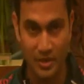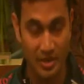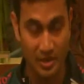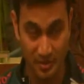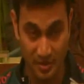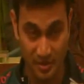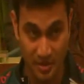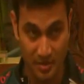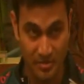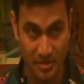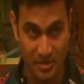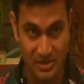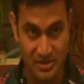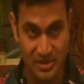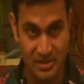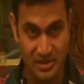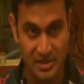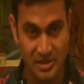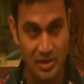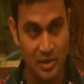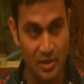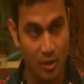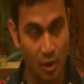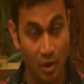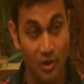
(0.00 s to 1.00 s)
They're
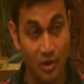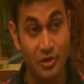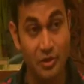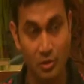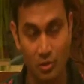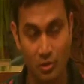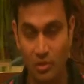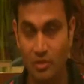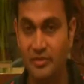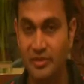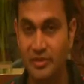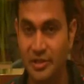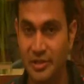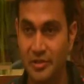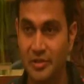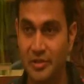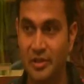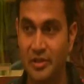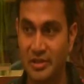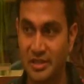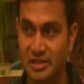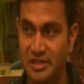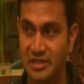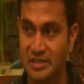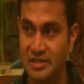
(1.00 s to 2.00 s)
basically their audio or
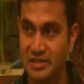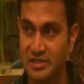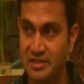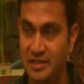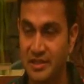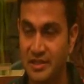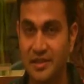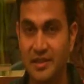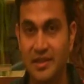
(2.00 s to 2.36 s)
video content.